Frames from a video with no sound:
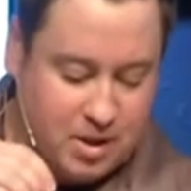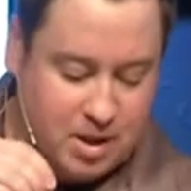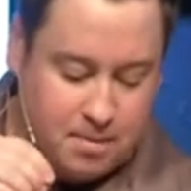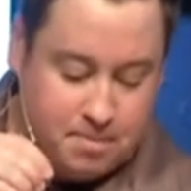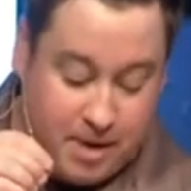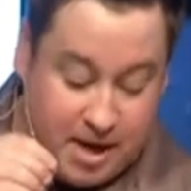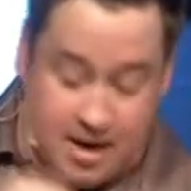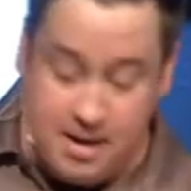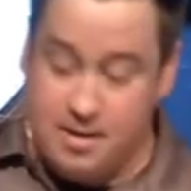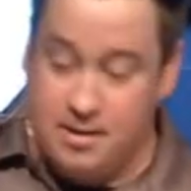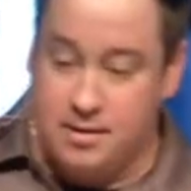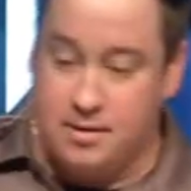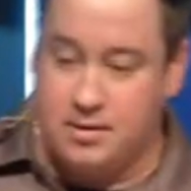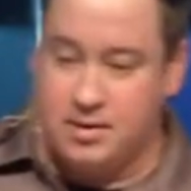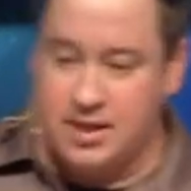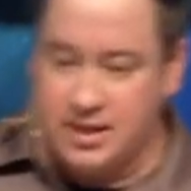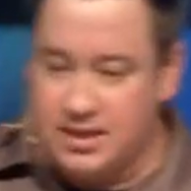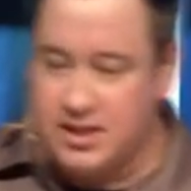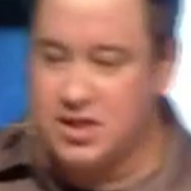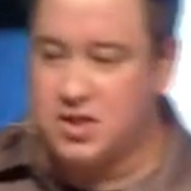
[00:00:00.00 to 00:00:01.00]
But
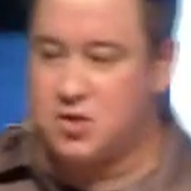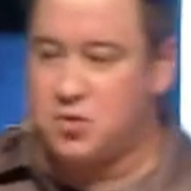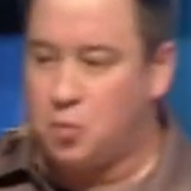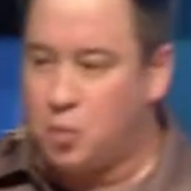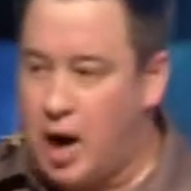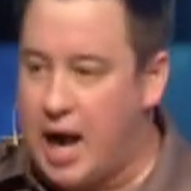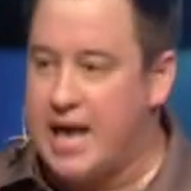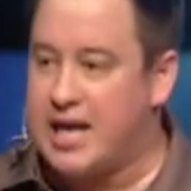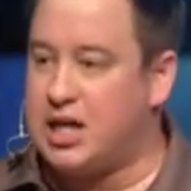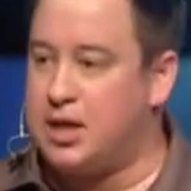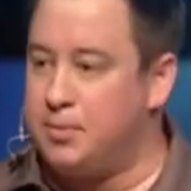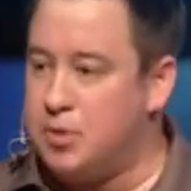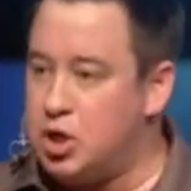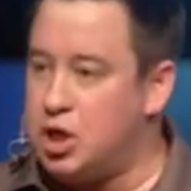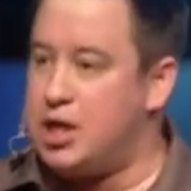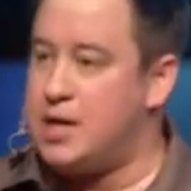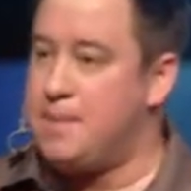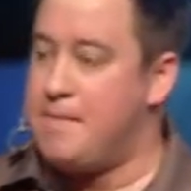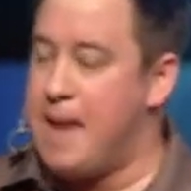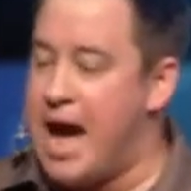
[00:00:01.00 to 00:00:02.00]
this is why
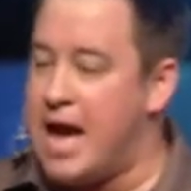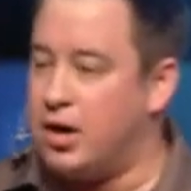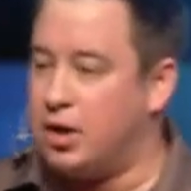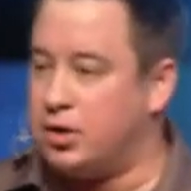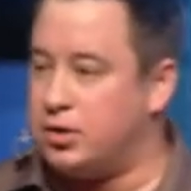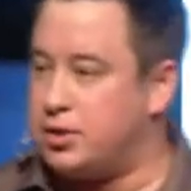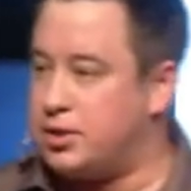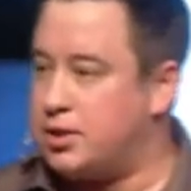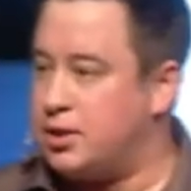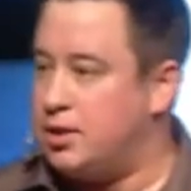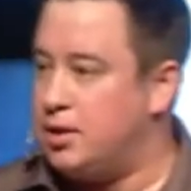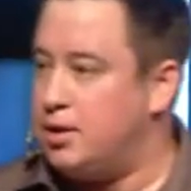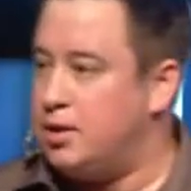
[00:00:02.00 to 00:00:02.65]
community matters.